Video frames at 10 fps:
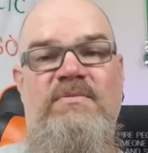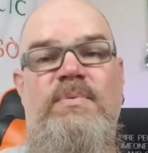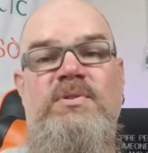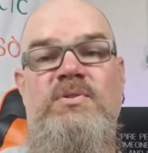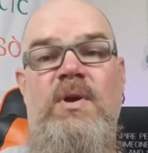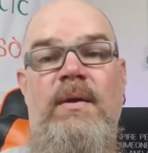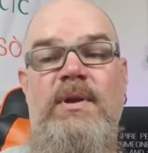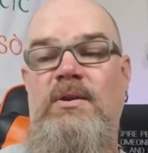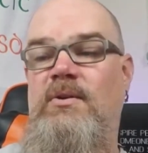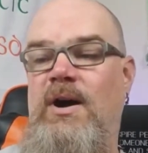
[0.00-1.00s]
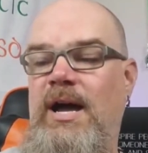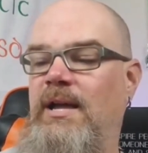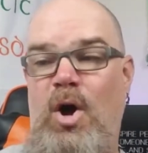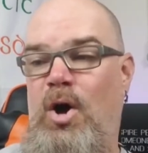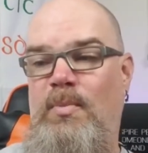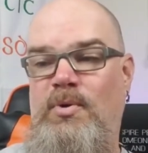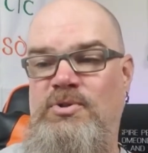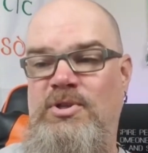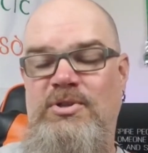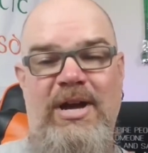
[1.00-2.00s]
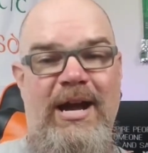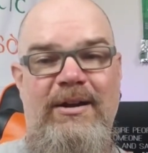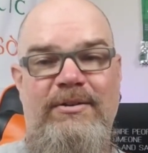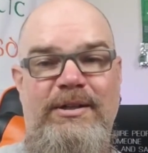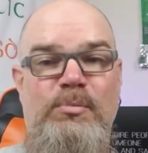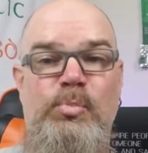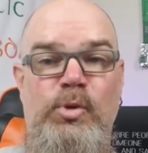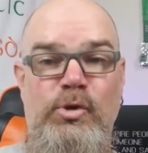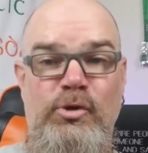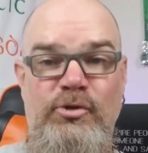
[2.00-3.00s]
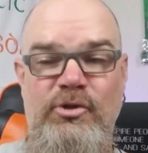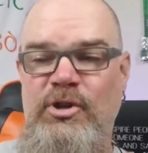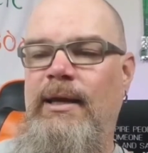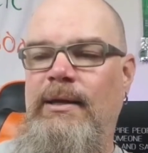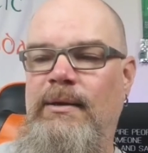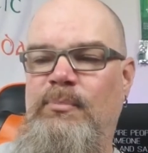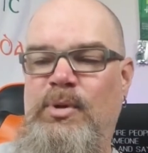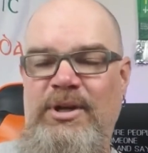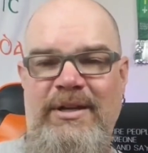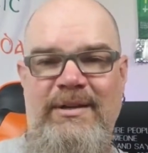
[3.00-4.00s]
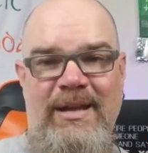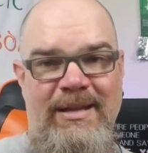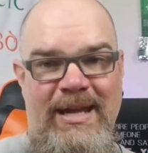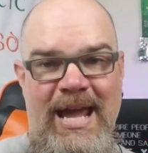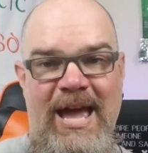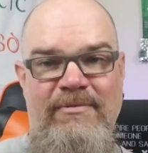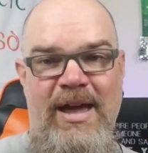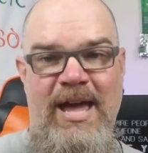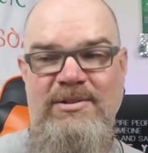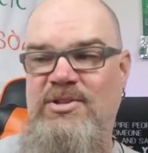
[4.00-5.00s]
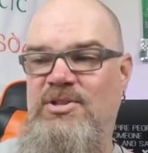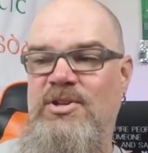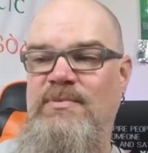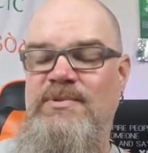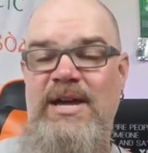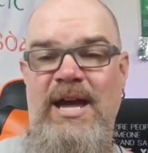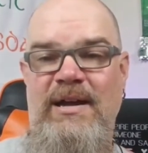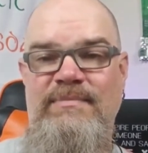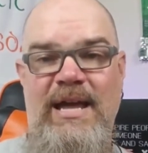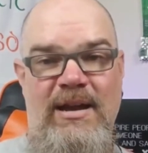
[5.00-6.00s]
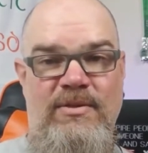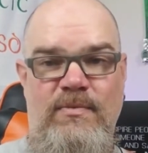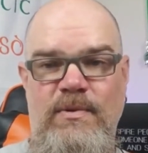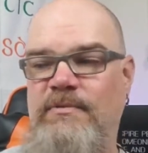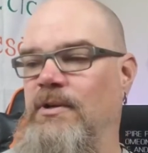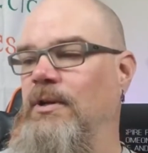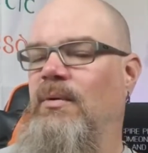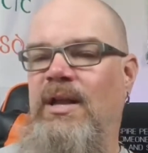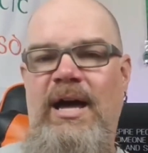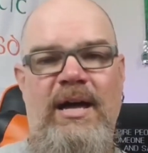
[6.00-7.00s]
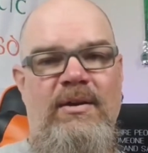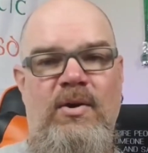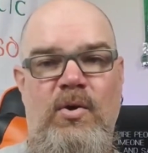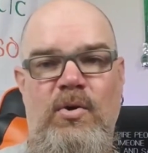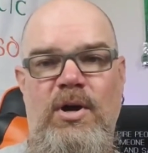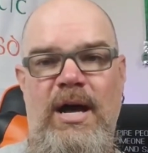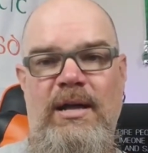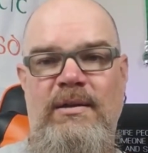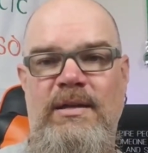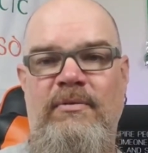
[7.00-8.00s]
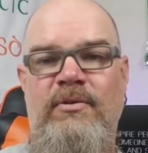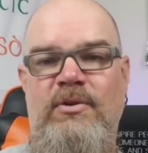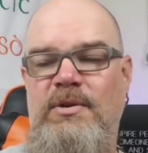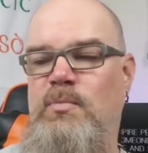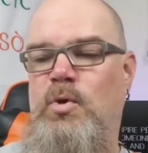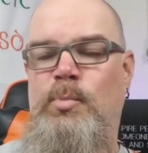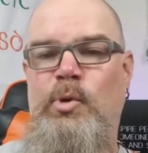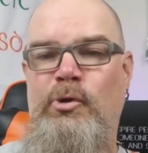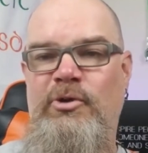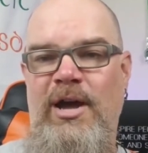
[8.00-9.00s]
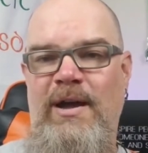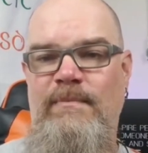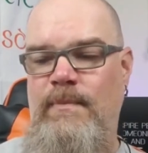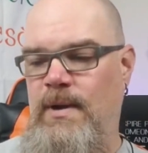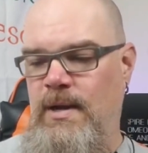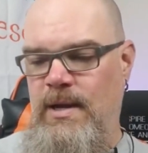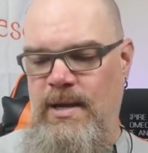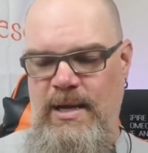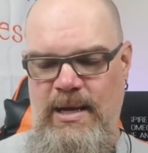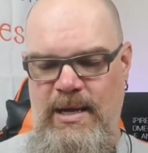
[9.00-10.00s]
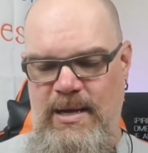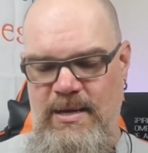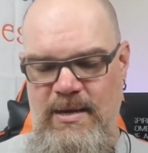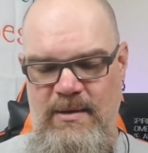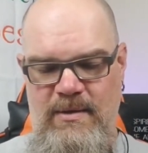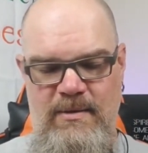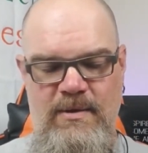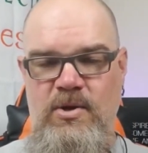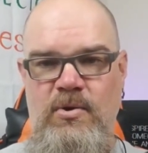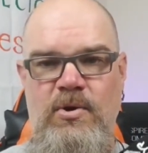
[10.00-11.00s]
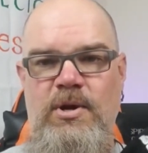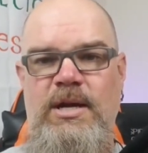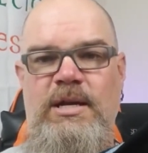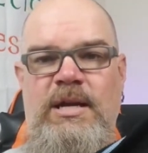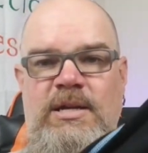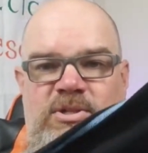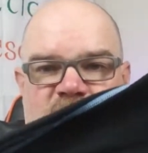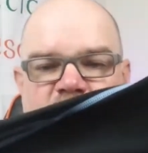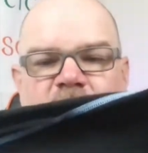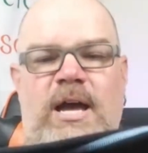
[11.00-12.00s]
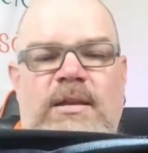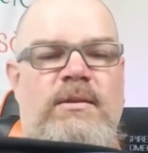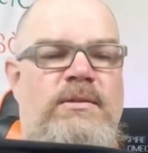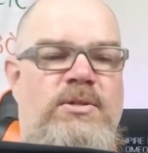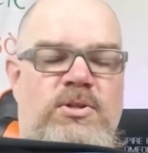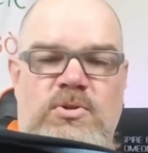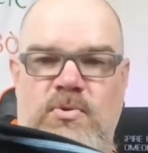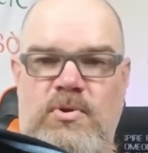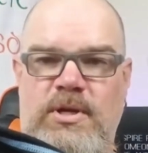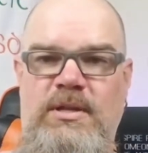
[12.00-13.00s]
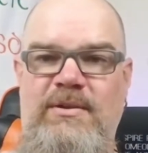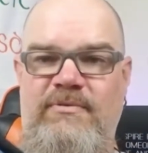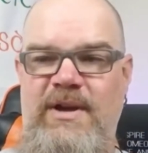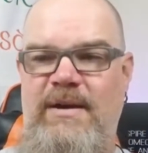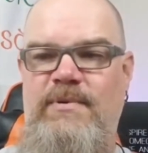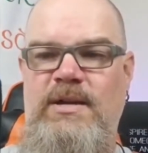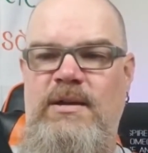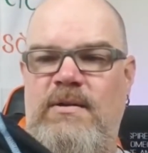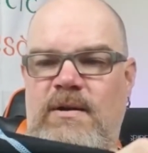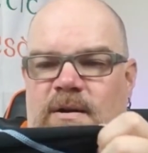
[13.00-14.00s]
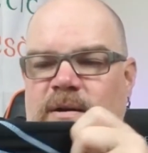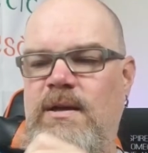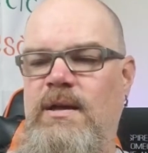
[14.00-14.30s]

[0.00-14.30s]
been swam in a lot, almost entirely in pools, but they have had some time down at the river, not a whole lot, definitely more pool time, and the chlorine has not destroyed the fabric at all,